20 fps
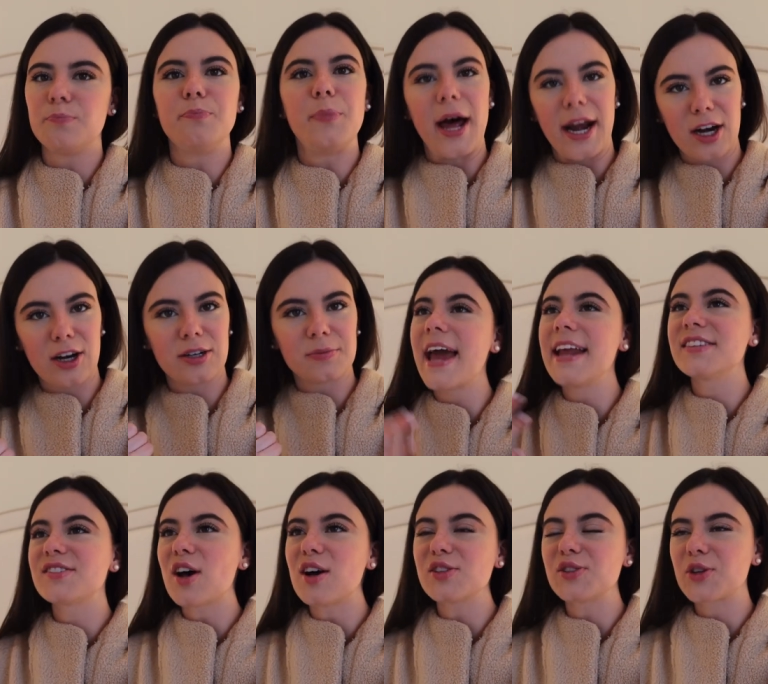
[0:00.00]
better. And
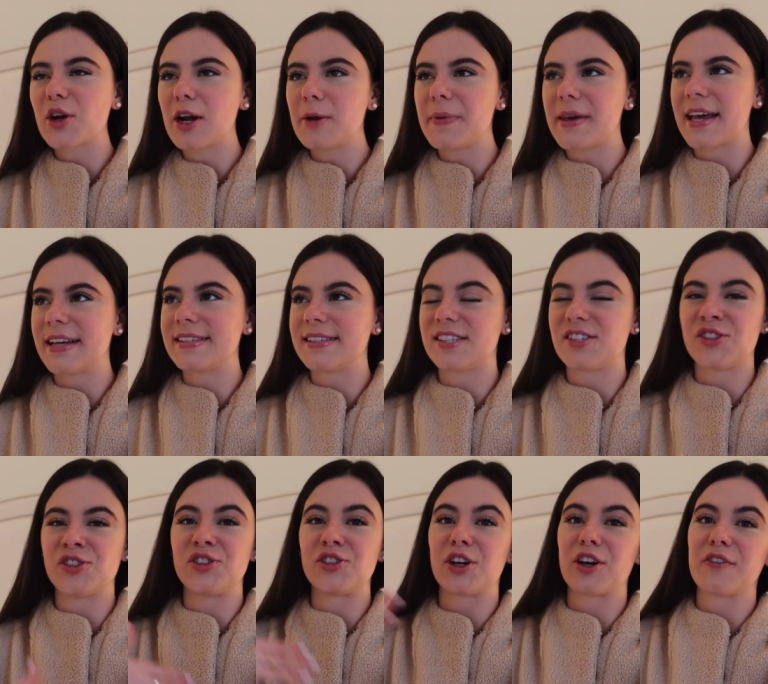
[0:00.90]
it's also great because it's
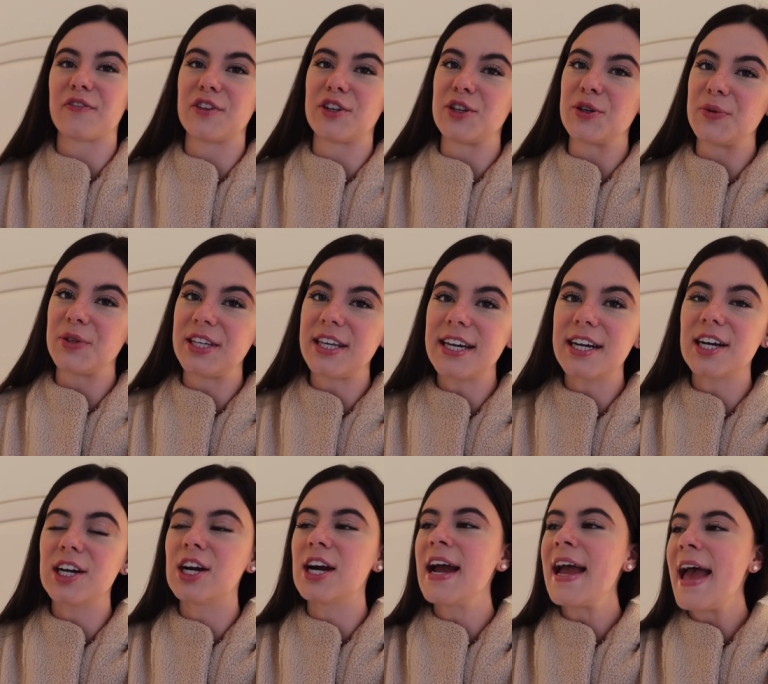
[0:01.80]
the start of the new
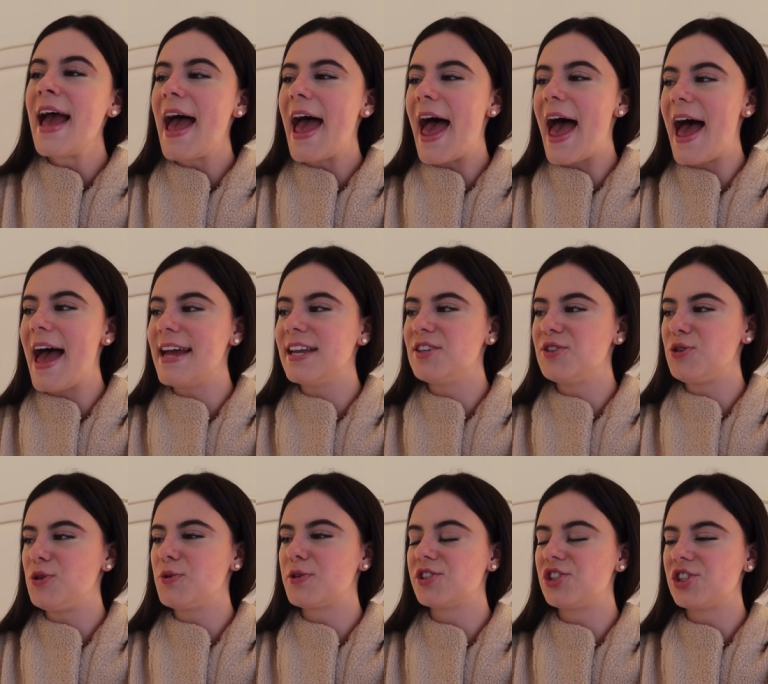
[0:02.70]
year and
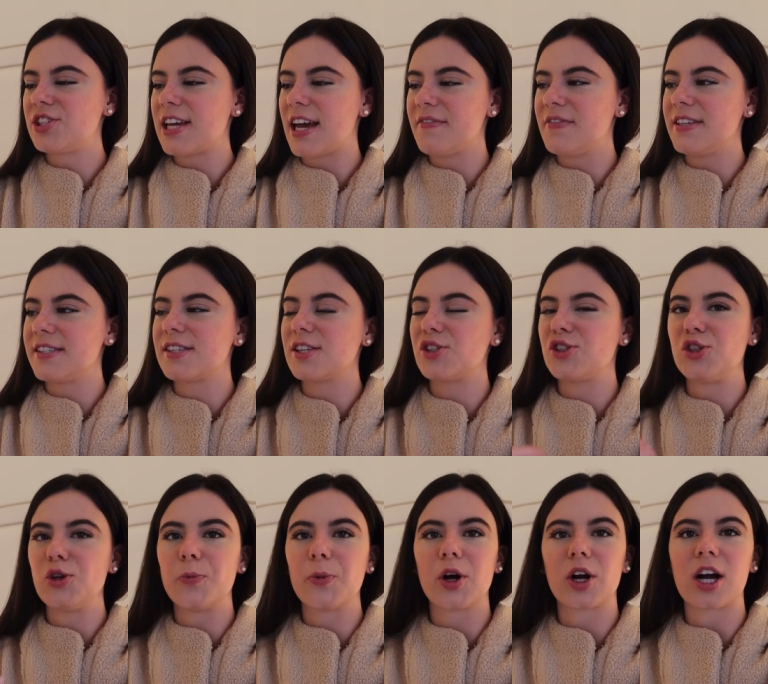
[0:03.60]
you can just have this
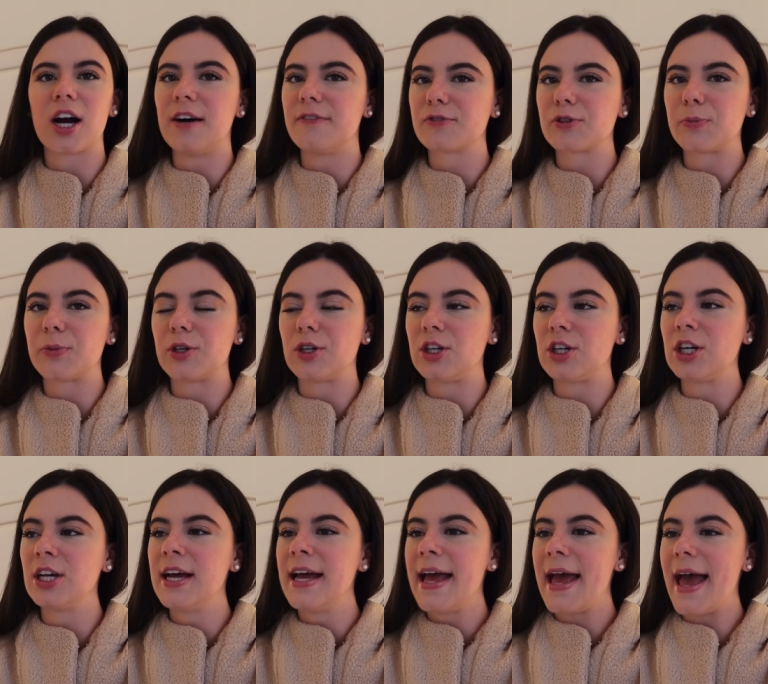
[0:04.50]
super
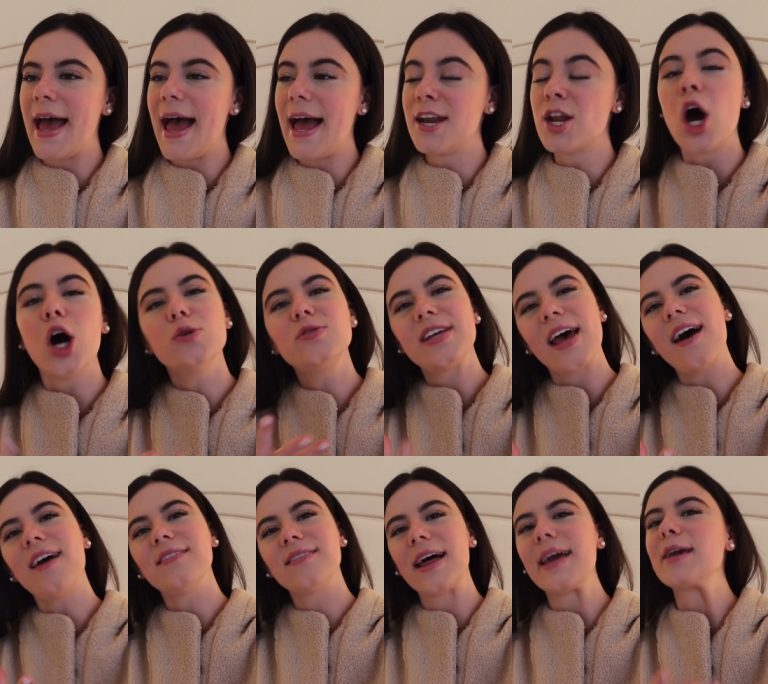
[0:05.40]
comfortable and
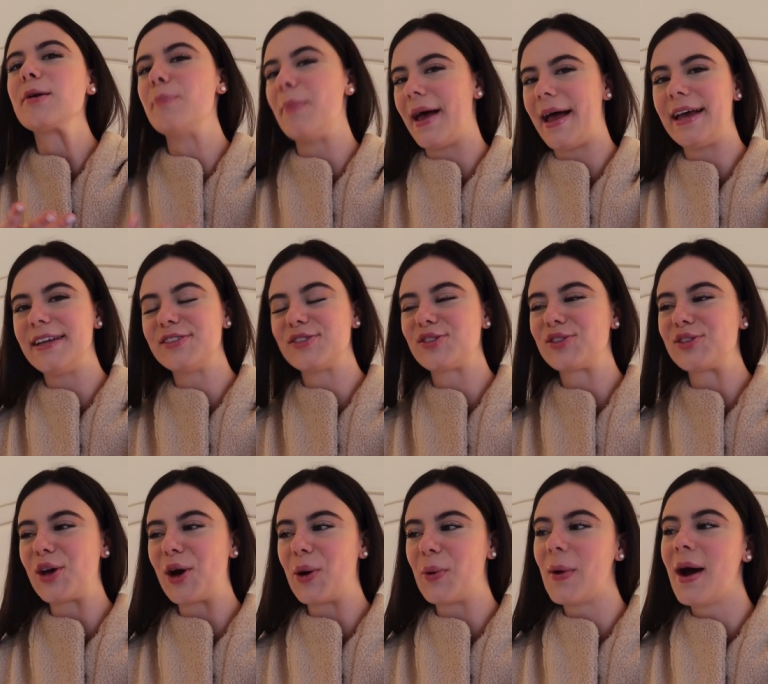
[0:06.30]
hotel-like bed.
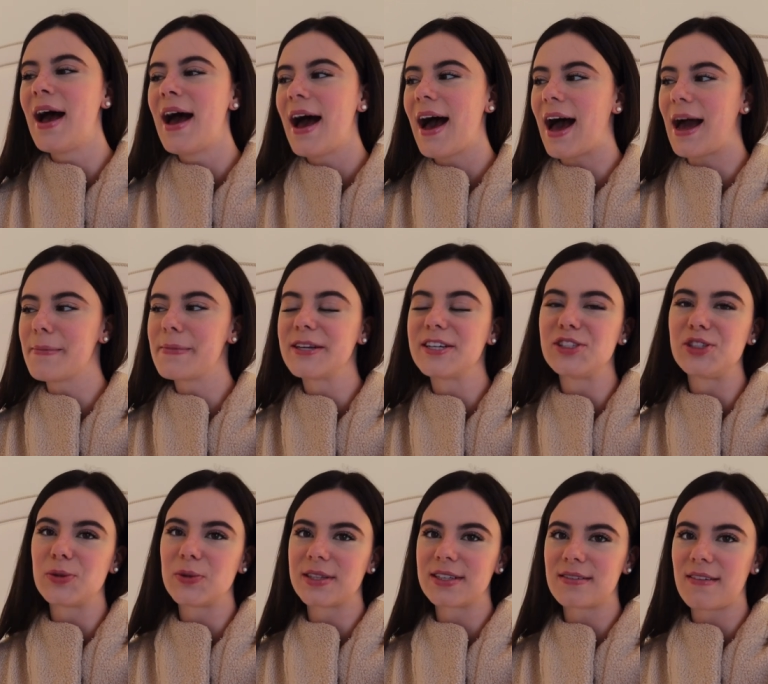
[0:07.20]
So I'm gonna
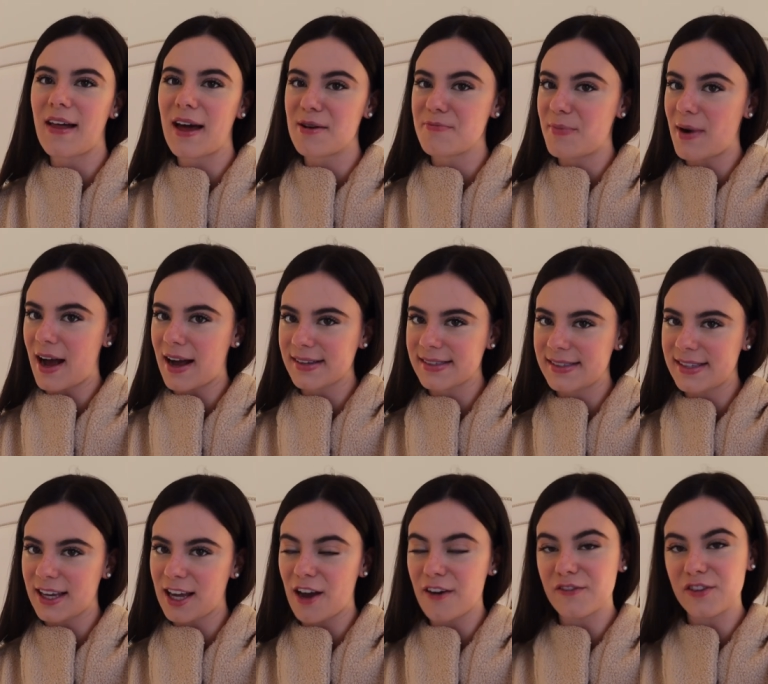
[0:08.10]
do a little
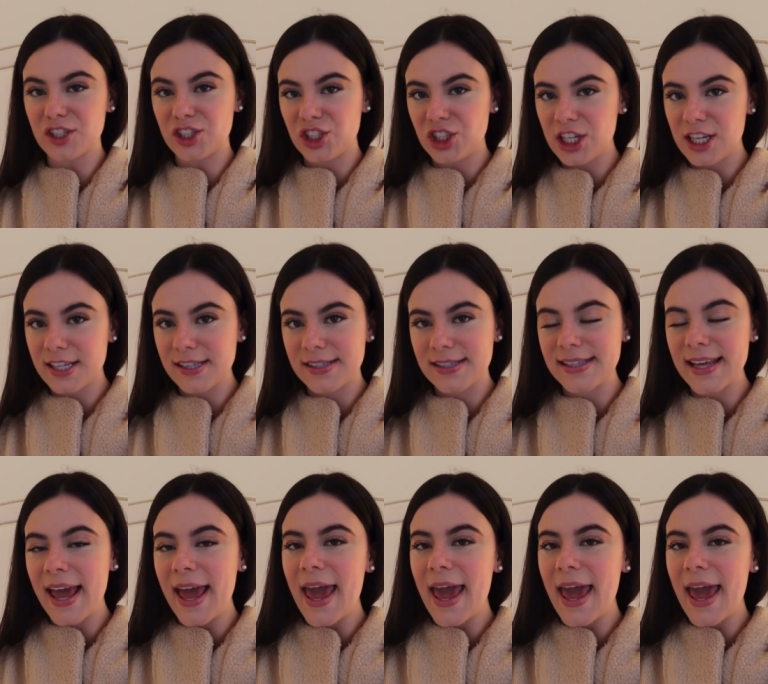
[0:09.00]
unboxing of the sheets